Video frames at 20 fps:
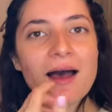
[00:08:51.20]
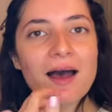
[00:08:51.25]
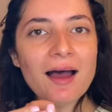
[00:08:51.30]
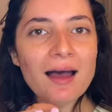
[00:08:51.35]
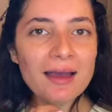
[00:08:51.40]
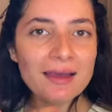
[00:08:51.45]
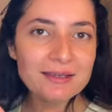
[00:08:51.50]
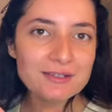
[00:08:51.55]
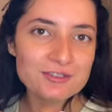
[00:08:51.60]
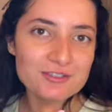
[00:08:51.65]

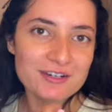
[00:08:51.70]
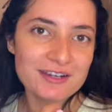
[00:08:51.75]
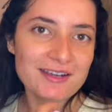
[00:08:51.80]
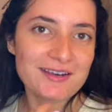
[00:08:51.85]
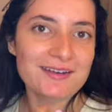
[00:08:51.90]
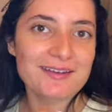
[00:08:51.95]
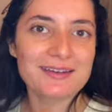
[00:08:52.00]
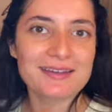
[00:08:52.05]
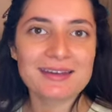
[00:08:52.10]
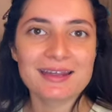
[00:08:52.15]

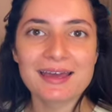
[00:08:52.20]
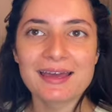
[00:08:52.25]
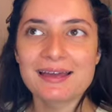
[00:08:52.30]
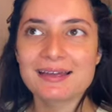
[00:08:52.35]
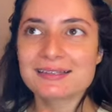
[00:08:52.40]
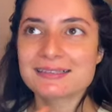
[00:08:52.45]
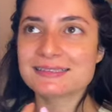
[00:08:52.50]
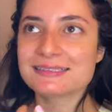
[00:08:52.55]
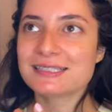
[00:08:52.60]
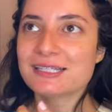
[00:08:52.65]
hydrated,
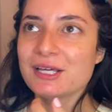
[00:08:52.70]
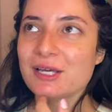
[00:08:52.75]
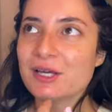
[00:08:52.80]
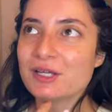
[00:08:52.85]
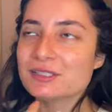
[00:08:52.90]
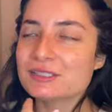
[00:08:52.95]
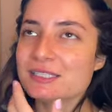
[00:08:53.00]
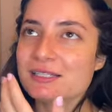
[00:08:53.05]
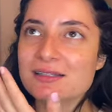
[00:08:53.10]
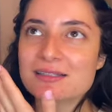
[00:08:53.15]
and
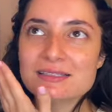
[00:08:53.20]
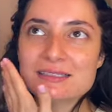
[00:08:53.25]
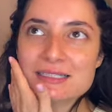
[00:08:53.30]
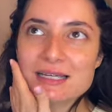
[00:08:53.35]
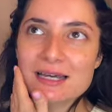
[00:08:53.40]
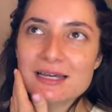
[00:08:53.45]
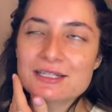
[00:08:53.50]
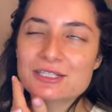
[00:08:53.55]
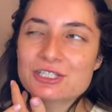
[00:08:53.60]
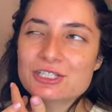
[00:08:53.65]
to the
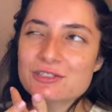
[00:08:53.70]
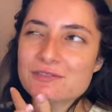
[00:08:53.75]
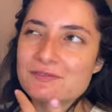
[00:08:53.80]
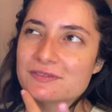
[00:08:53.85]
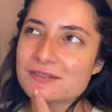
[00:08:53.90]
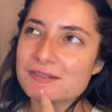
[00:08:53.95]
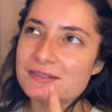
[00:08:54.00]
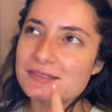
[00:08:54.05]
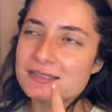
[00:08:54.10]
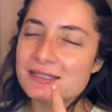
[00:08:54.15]
touch it
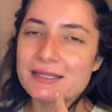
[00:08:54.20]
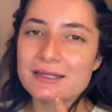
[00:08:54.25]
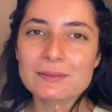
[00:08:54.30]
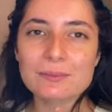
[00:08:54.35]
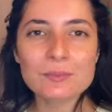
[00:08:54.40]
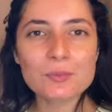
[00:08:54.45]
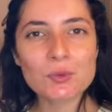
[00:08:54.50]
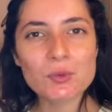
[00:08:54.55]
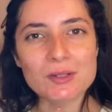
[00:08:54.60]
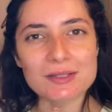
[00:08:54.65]
feels like
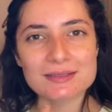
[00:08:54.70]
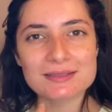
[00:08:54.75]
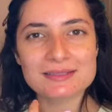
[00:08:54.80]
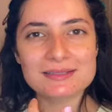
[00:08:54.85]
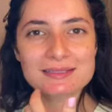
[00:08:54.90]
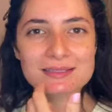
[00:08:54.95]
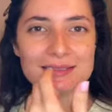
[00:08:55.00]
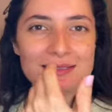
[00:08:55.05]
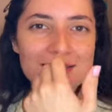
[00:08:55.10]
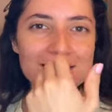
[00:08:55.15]
moist
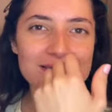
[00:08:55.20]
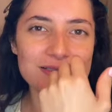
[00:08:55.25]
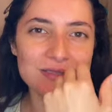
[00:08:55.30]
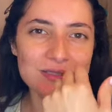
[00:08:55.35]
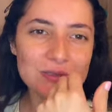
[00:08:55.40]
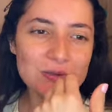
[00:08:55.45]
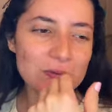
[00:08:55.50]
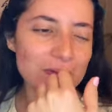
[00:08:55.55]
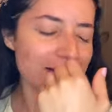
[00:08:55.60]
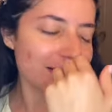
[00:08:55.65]
and it's
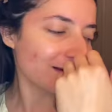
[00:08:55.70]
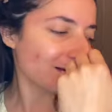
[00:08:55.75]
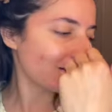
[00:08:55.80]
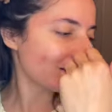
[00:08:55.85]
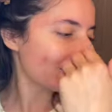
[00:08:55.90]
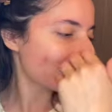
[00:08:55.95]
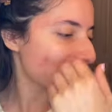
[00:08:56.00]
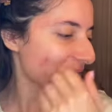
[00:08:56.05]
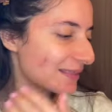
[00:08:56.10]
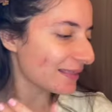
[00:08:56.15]
dewy and
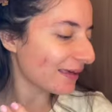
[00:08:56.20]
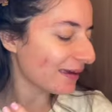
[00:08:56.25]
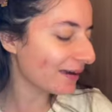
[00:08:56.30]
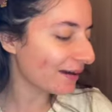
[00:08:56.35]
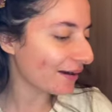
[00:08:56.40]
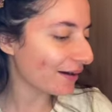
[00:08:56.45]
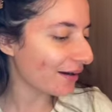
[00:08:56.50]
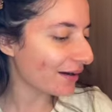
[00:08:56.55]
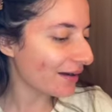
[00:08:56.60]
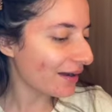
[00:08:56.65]
it's
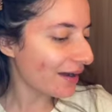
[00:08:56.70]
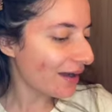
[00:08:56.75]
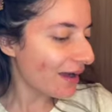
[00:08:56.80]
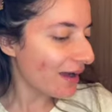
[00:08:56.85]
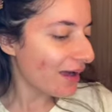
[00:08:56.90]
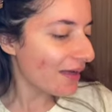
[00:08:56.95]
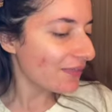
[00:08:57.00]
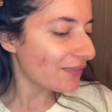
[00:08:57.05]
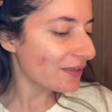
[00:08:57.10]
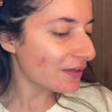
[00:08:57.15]
there.
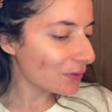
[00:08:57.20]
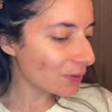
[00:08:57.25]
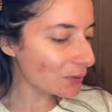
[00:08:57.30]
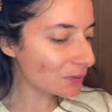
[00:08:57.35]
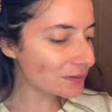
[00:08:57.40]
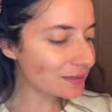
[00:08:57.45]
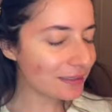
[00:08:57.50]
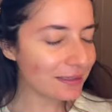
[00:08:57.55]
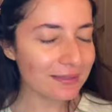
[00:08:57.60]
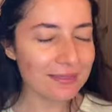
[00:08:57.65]
The
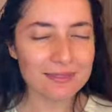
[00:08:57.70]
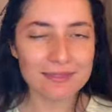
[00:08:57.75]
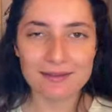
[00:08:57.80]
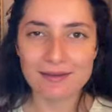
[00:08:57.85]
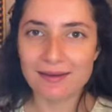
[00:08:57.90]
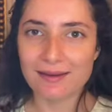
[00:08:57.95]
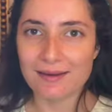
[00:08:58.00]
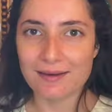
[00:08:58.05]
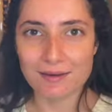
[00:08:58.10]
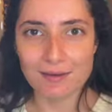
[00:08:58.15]
only
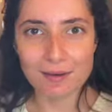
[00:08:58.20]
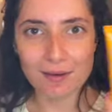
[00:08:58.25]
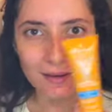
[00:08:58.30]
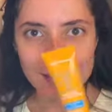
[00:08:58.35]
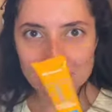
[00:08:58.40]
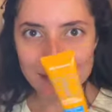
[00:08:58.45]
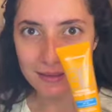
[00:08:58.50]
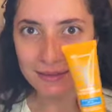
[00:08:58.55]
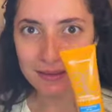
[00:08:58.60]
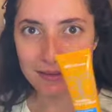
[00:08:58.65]
thing,
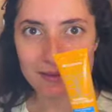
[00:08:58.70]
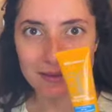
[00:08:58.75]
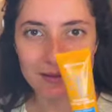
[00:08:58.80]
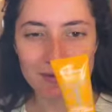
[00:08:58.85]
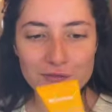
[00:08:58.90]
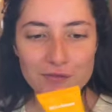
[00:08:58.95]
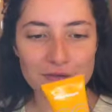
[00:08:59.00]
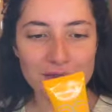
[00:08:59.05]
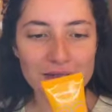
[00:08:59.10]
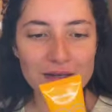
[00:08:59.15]
oddly
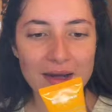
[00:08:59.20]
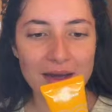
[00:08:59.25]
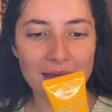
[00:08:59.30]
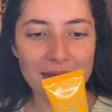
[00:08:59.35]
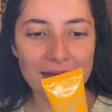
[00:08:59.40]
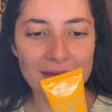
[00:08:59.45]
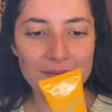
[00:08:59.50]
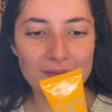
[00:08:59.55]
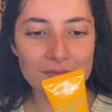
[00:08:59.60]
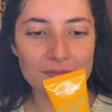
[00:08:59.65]
enough, that
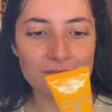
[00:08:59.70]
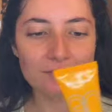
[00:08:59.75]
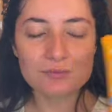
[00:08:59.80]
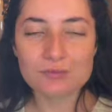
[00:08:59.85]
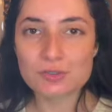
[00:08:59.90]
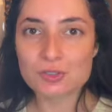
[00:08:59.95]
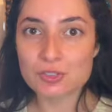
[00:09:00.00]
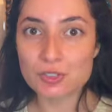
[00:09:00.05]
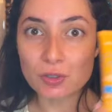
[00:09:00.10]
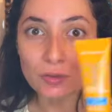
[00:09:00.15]
I
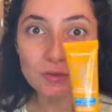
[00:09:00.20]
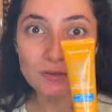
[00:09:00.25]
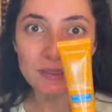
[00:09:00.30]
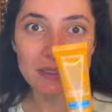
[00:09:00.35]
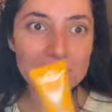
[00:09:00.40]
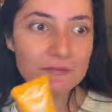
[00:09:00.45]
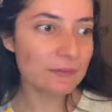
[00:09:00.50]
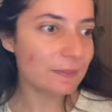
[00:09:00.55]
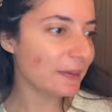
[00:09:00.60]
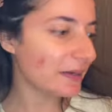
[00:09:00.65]
don't
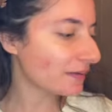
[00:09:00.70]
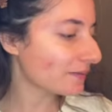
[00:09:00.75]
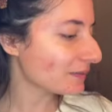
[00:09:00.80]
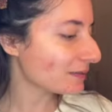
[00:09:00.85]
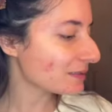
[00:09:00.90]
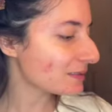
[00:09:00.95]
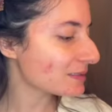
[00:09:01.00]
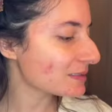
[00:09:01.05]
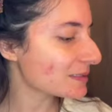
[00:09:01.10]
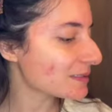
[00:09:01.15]
love about
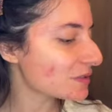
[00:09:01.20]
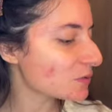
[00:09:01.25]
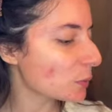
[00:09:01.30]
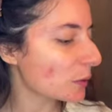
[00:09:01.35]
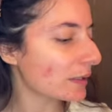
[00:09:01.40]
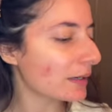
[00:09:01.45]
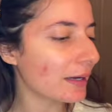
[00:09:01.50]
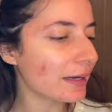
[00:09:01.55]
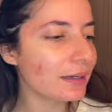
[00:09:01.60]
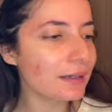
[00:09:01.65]
this is
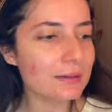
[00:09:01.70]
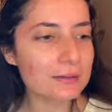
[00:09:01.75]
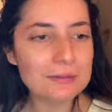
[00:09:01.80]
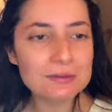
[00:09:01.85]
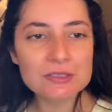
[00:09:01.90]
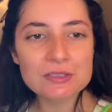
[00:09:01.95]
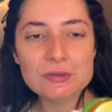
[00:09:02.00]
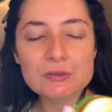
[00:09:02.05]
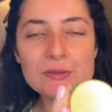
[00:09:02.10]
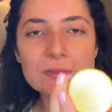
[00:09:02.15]
when I go
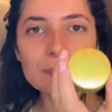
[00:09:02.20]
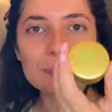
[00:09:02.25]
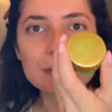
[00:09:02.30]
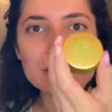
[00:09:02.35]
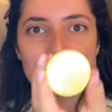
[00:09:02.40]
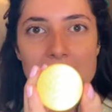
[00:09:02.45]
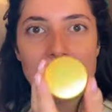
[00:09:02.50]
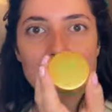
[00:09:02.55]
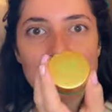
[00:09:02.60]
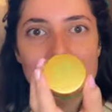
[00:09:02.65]
to
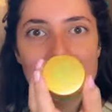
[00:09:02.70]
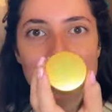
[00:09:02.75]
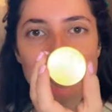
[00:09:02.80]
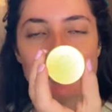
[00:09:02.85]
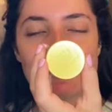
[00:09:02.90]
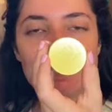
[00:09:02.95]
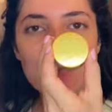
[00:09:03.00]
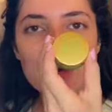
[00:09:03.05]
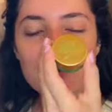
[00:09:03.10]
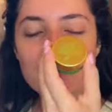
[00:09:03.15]
apply
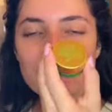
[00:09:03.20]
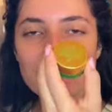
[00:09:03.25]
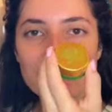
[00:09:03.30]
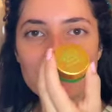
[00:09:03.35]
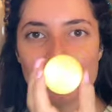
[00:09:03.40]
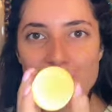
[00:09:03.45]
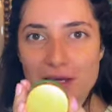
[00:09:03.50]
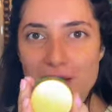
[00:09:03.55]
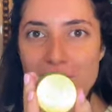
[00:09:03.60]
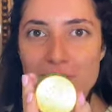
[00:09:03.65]
my
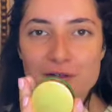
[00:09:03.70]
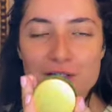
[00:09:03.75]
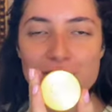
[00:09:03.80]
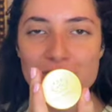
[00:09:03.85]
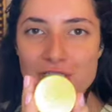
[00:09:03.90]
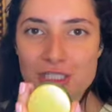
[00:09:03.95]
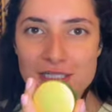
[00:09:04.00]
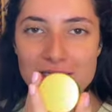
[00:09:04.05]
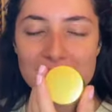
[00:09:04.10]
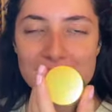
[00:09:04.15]
favorite
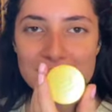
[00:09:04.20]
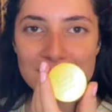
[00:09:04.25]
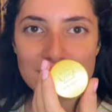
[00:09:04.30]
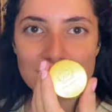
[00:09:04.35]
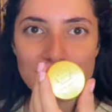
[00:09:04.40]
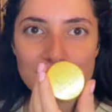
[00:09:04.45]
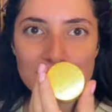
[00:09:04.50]
cheek tint